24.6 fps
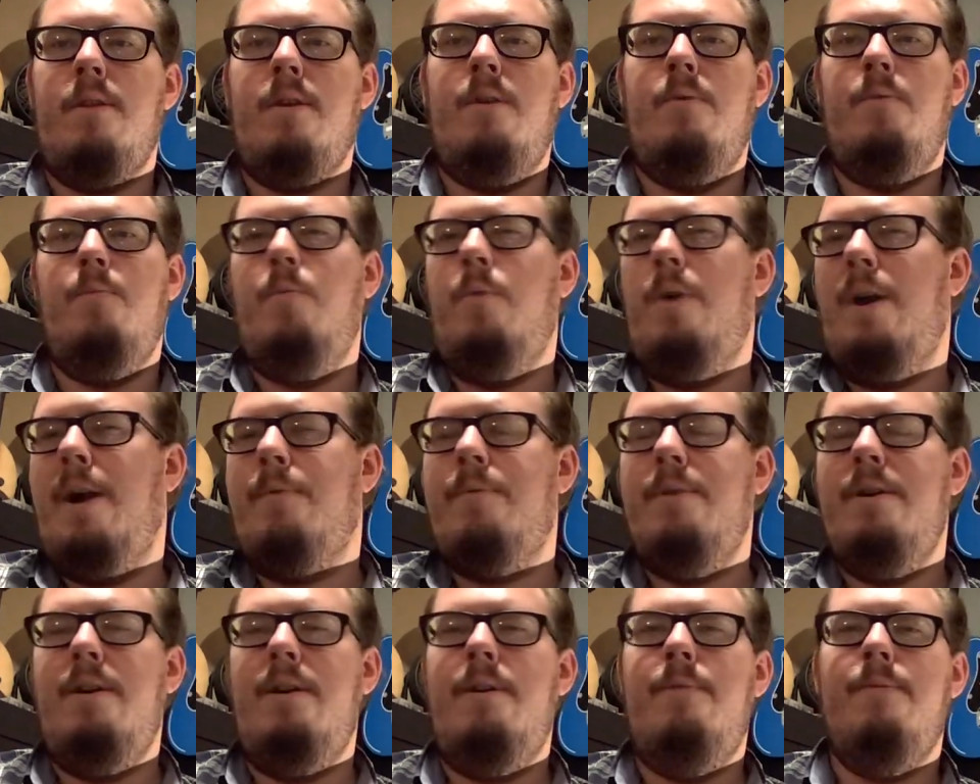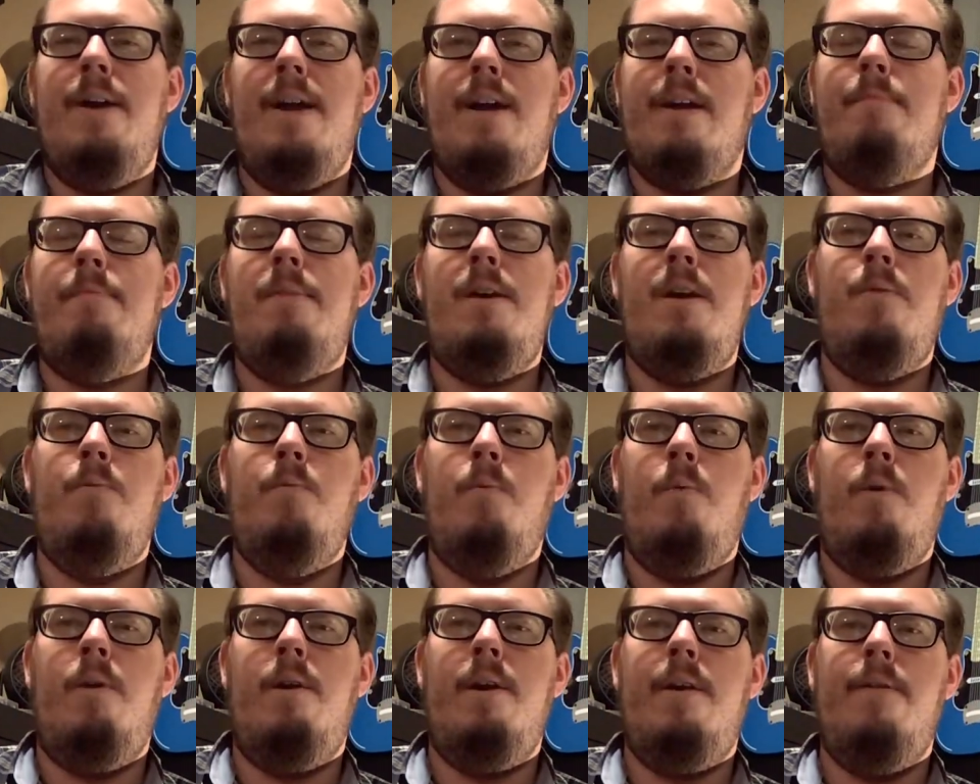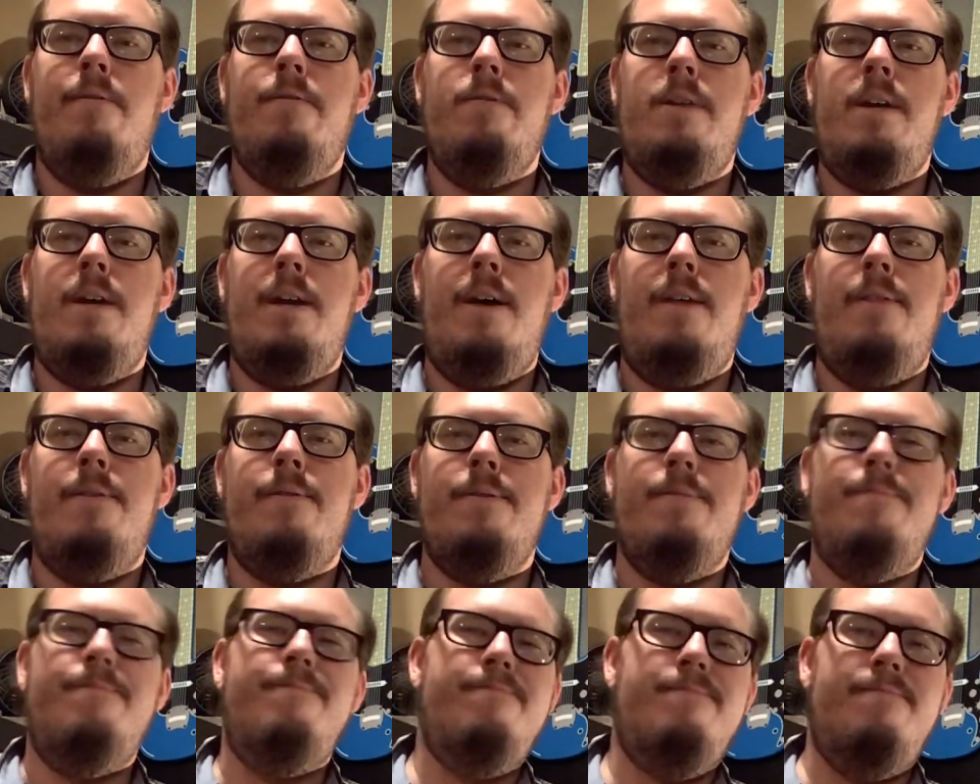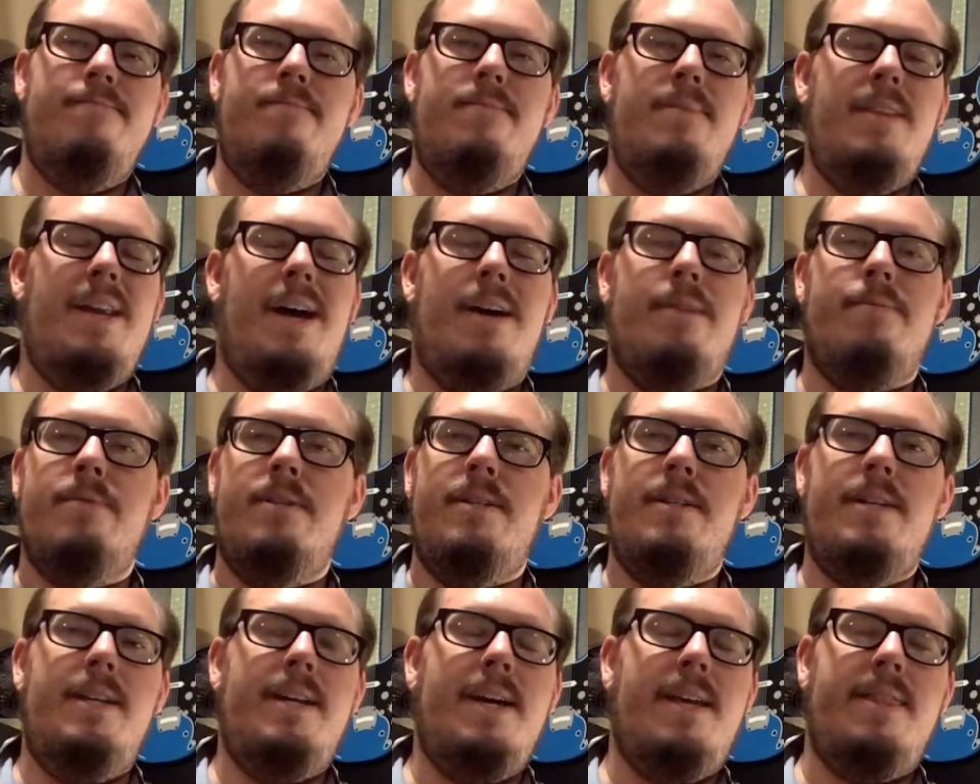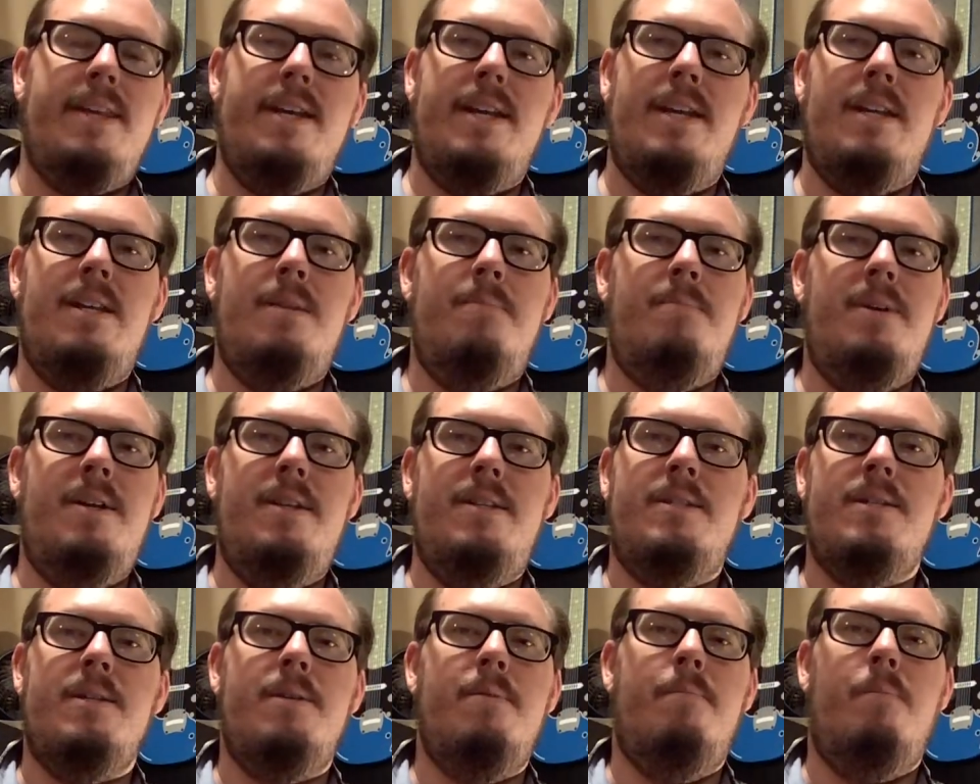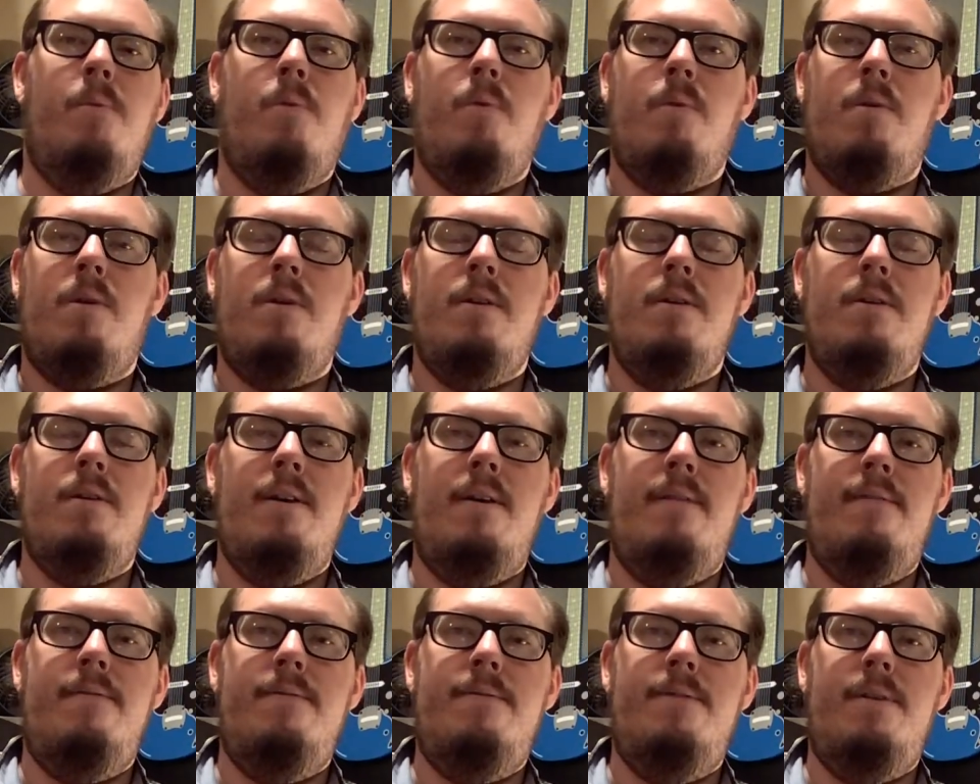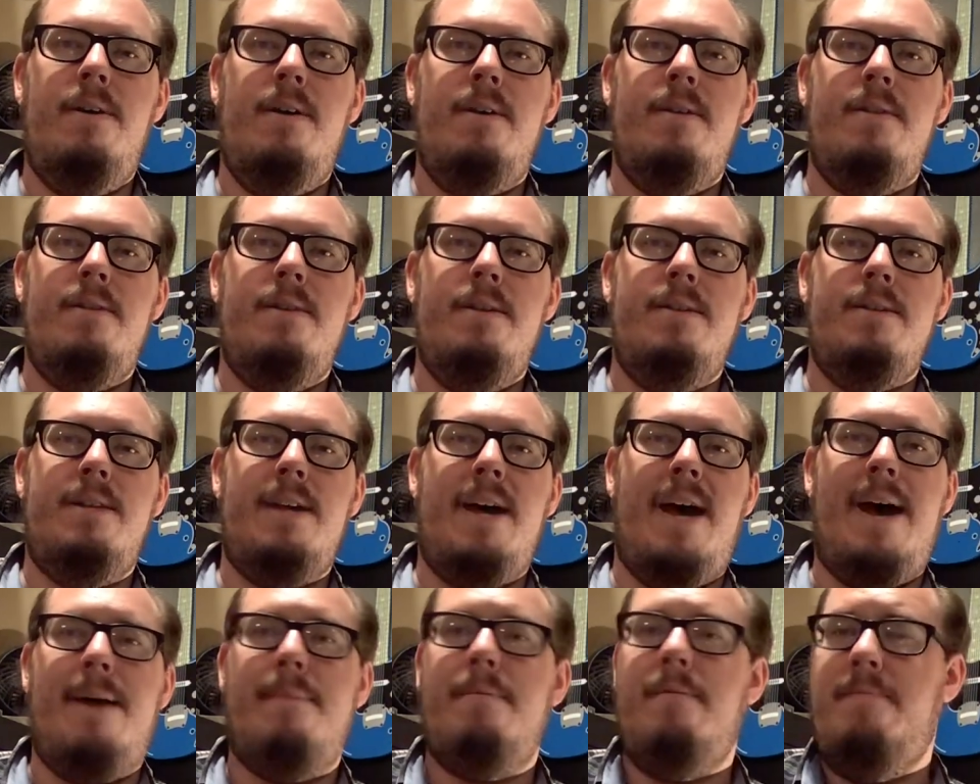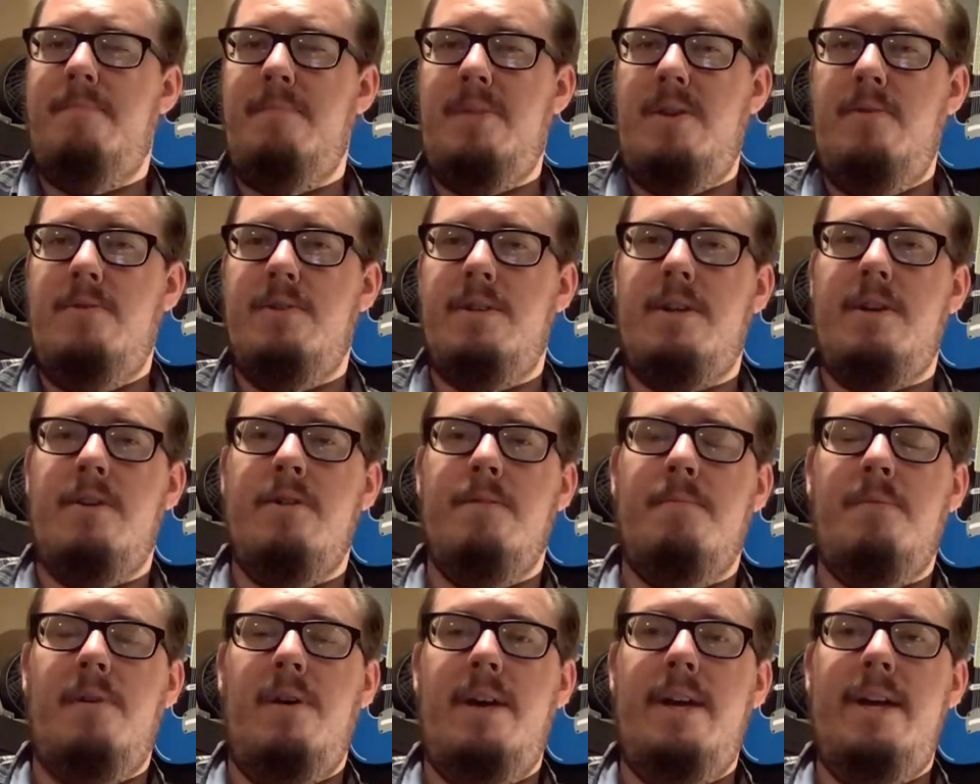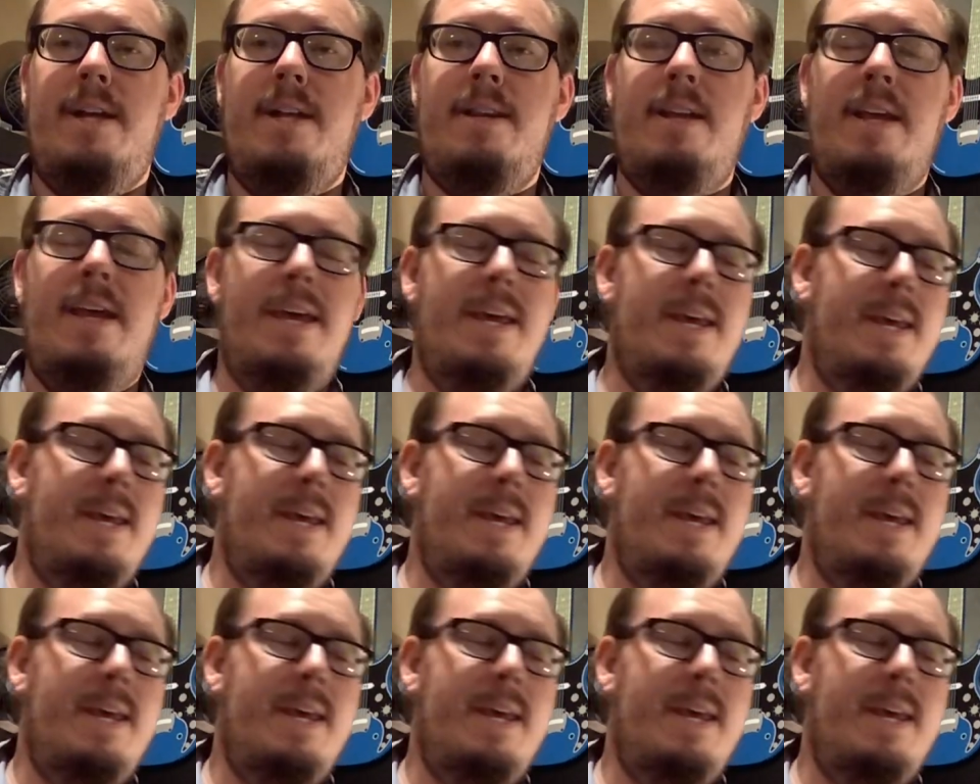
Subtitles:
Would I really recommend one over the other? Not really. I think it depends on more of the type of music you're playing.